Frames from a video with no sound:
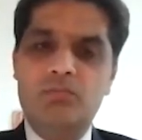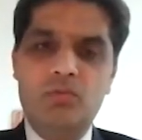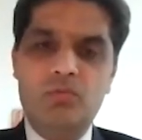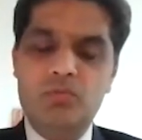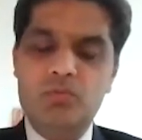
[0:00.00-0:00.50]

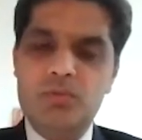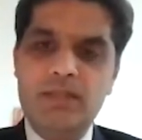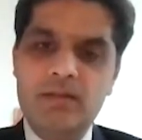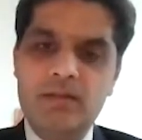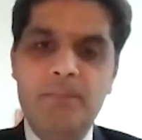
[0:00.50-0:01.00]
You
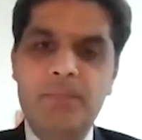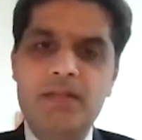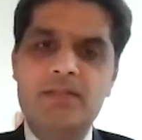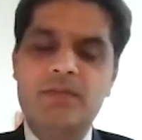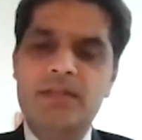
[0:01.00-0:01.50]
see the
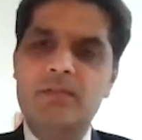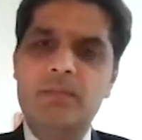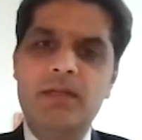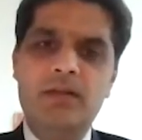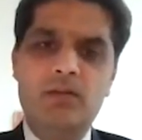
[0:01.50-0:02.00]
companies, whether
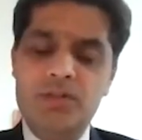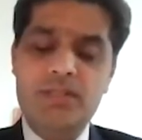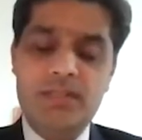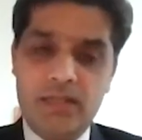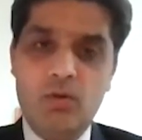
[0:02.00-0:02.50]
be not
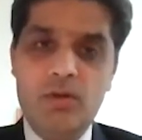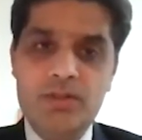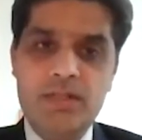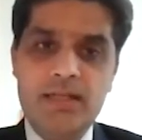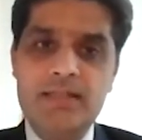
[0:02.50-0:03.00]
just
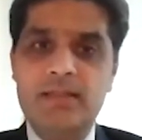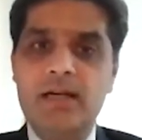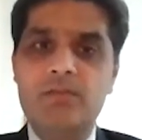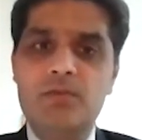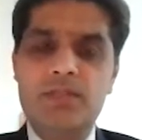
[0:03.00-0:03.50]
technology, and as
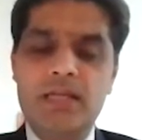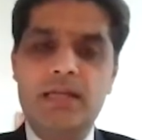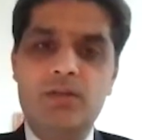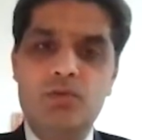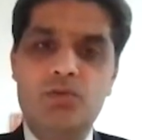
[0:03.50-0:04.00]
Siddharth was
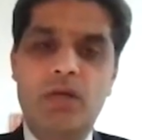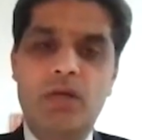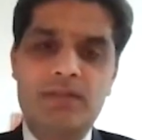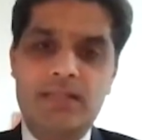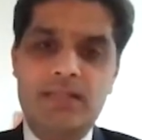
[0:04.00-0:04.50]
saying, you should
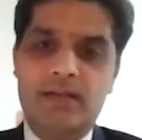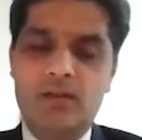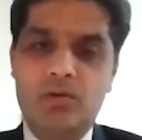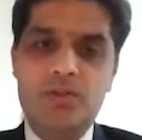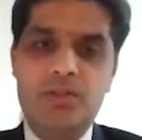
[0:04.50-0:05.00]
have a sector
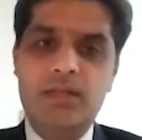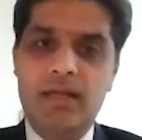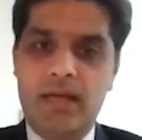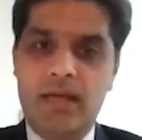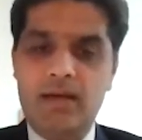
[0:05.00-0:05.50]
agnostic
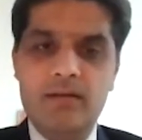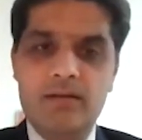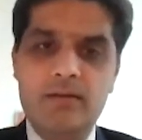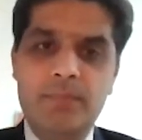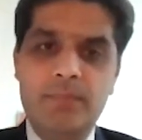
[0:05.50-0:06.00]
and
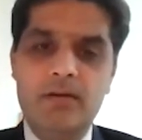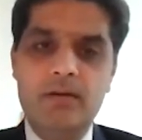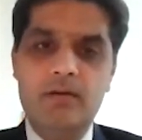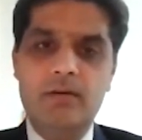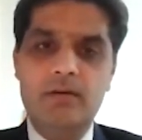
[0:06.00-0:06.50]

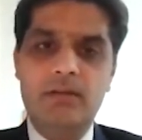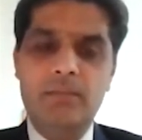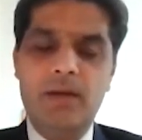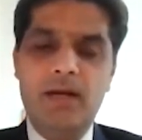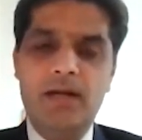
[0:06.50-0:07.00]
a
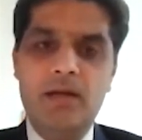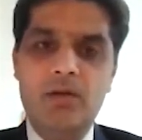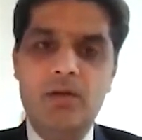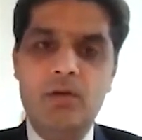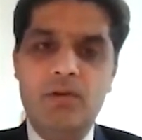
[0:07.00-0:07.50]
thematic
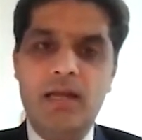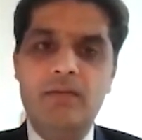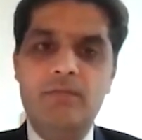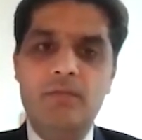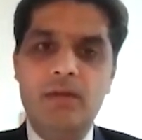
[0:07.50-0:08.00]
kind of a
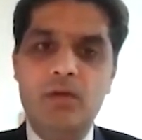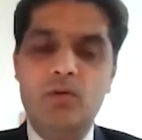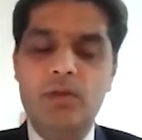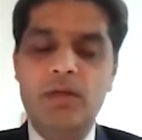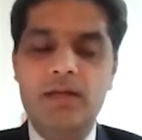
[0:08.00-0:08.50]
drive when
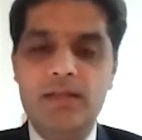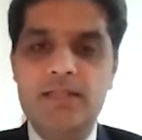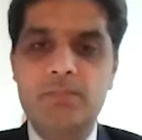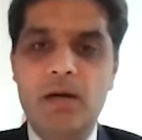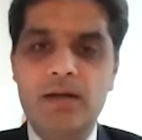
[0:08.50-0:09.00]
you're looking at
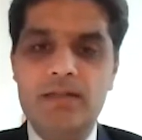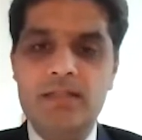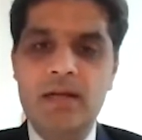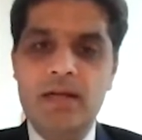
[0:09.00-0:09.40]
these markets.